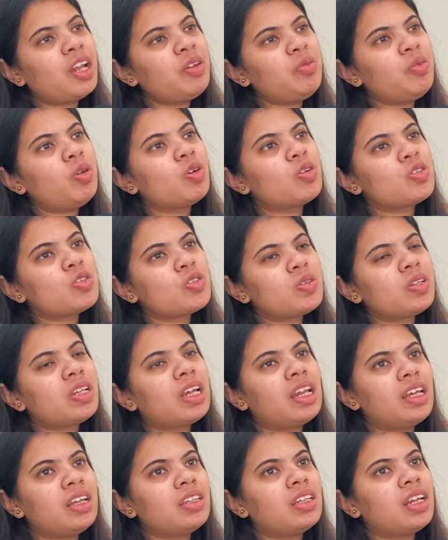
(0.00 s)
you're also
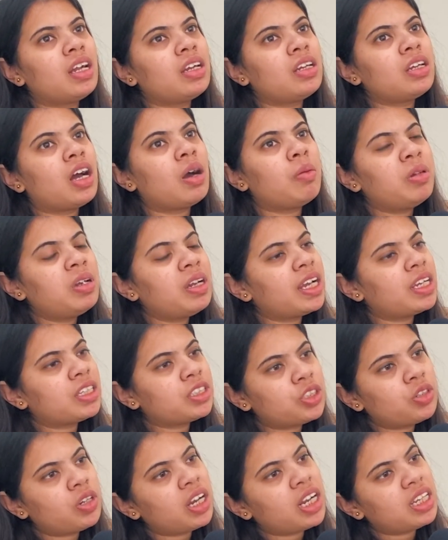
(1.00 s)
telling that carbon
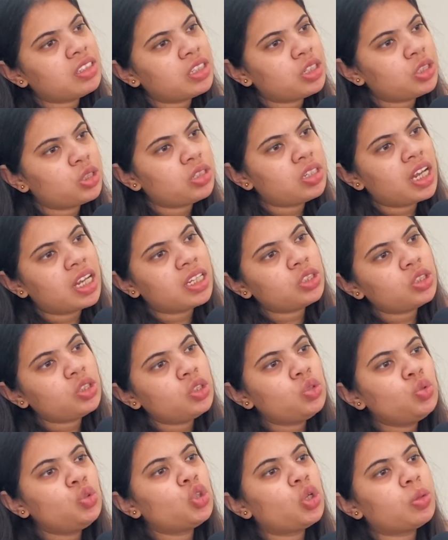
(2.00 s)
dioxide utilization has a
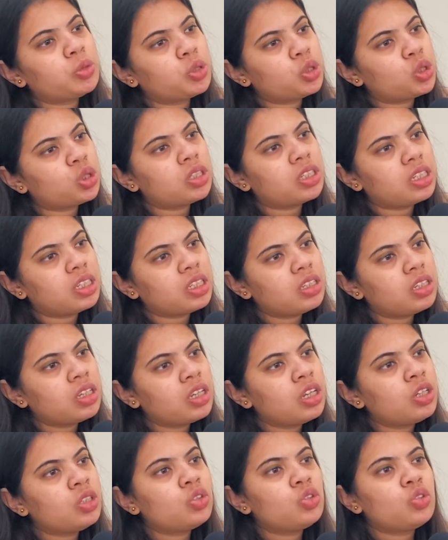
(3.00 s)
huge opportunity.
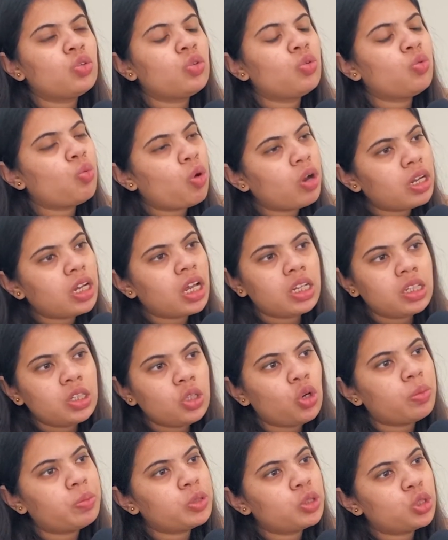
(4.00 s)
So, what are the
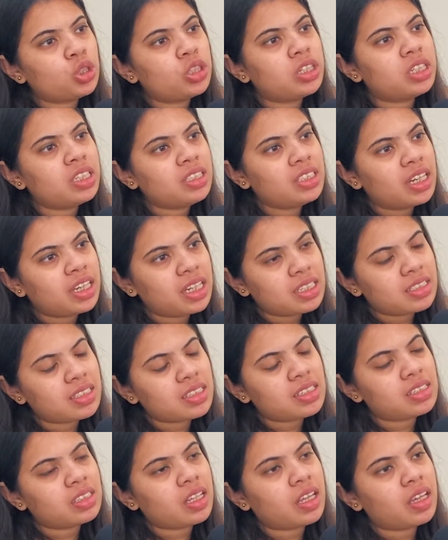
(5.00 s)
opportunities that exist there?